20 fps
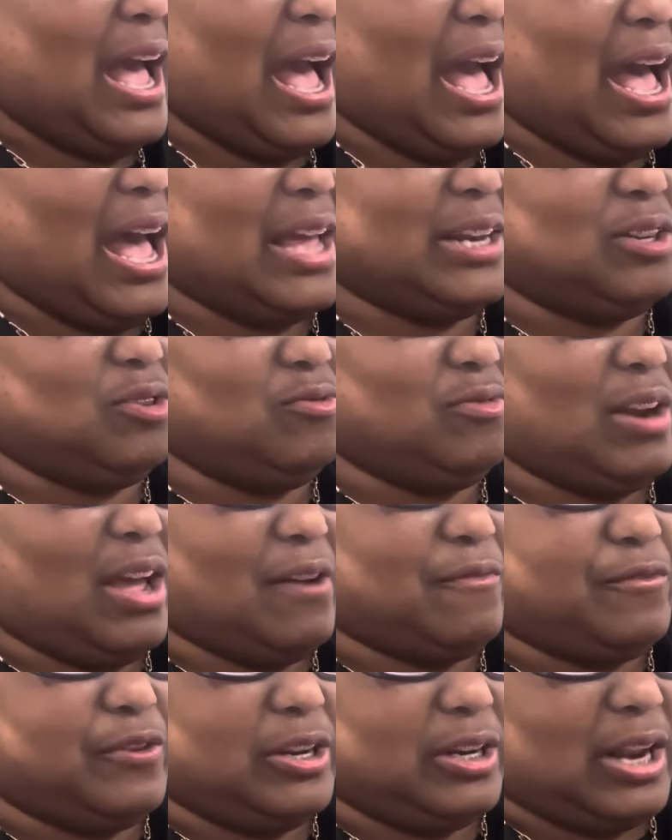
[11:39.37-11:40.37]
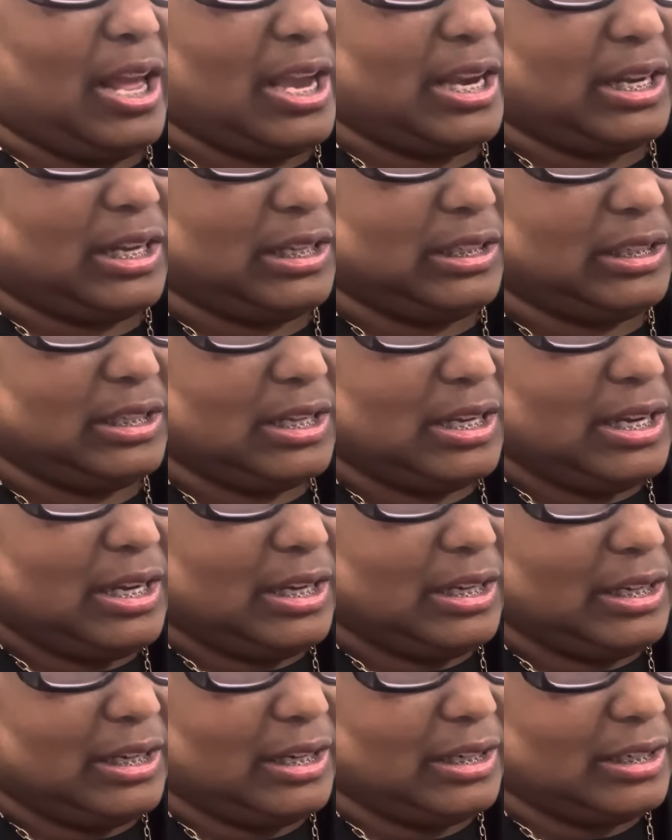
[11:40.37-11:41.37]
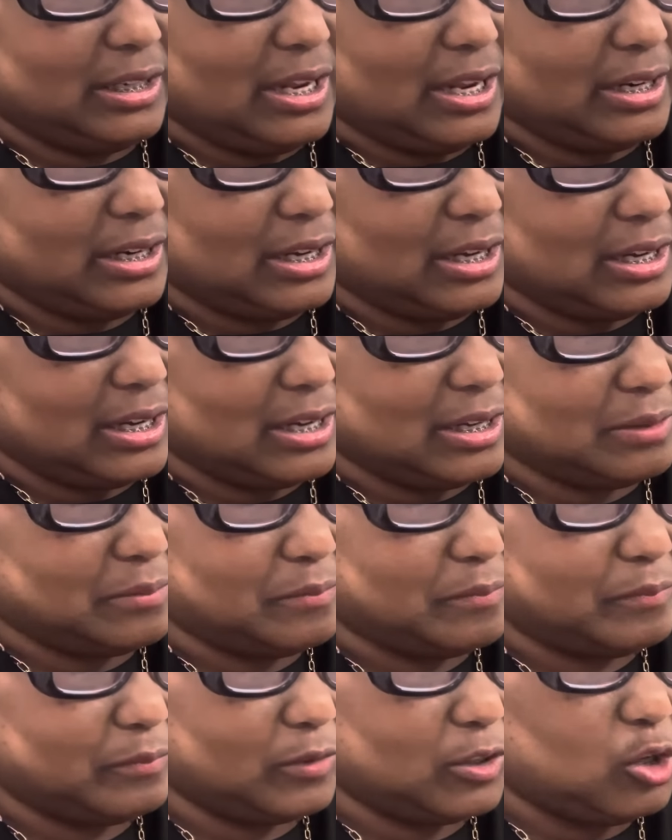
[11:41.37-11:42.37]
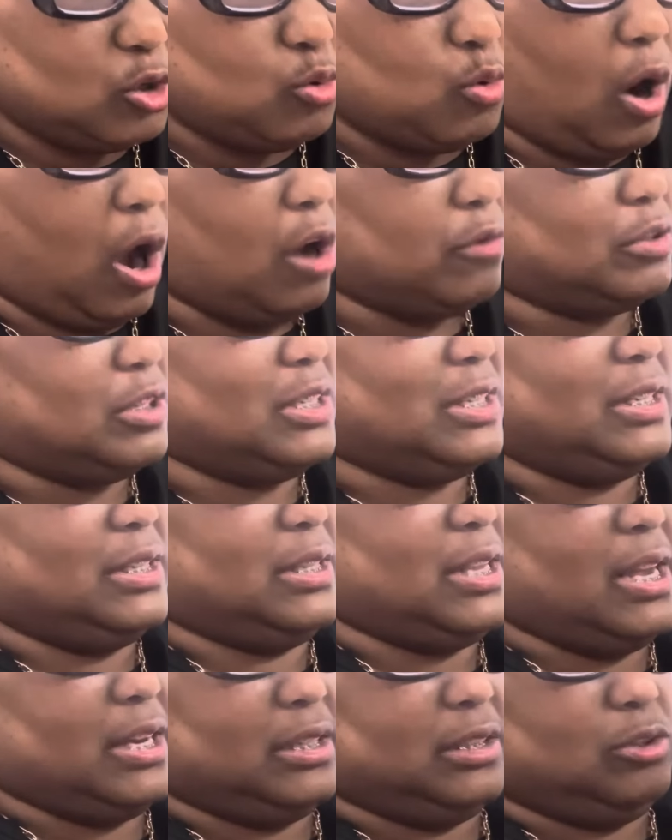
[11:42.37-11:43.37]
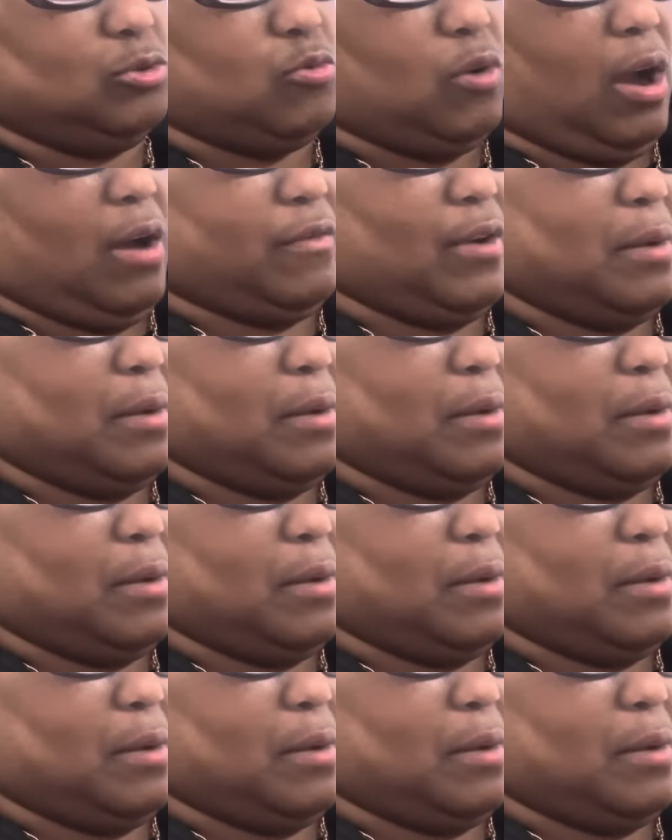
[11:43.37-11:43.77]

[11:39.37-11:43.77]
I do not feel like get that uh glue off to get that glue off.